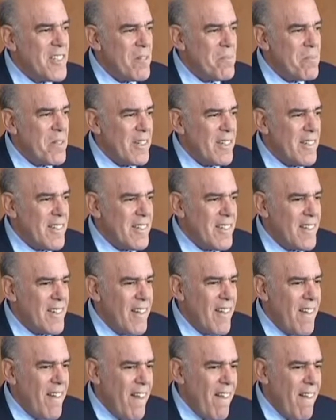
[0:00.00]
subject, isn't
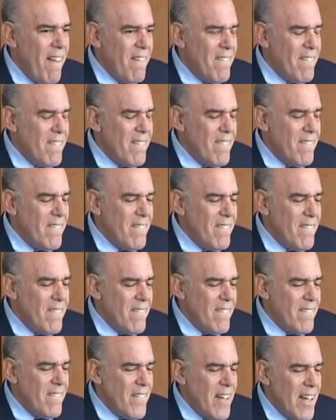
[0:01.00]
it?
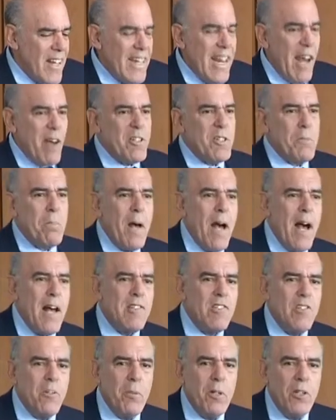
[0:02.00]
Now, it's
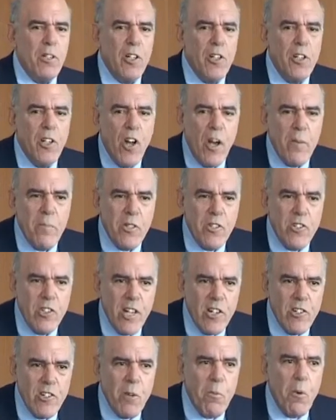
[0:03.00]
possible climate
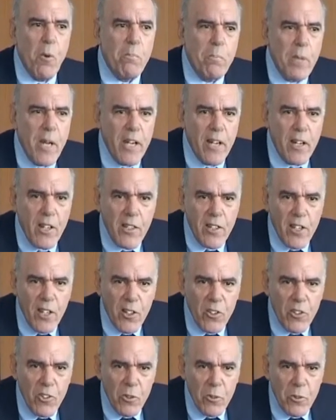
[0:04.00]
change, there won't be anything
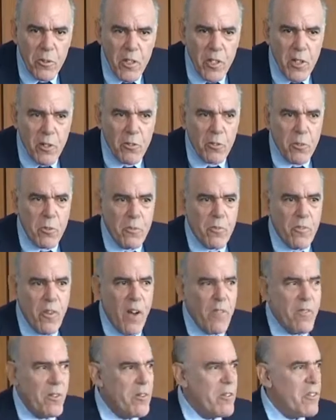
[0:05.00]
in
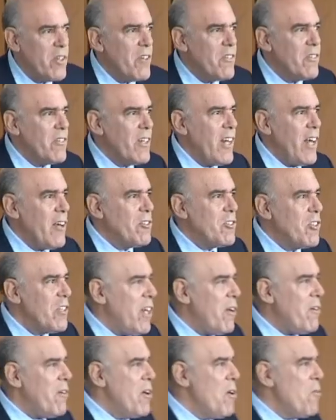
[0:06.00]
500 years from now, so
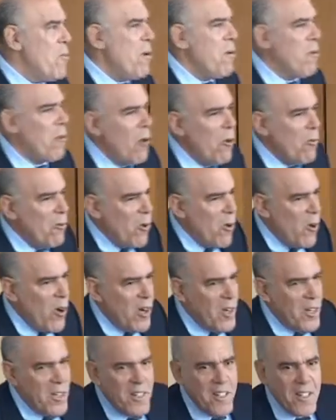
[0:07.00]
that we were all
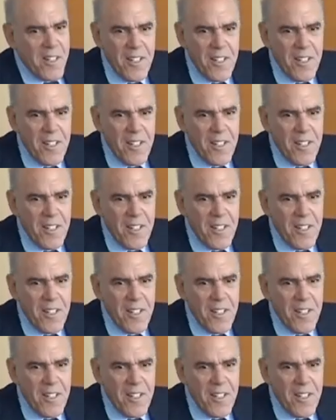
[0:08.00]
wrong.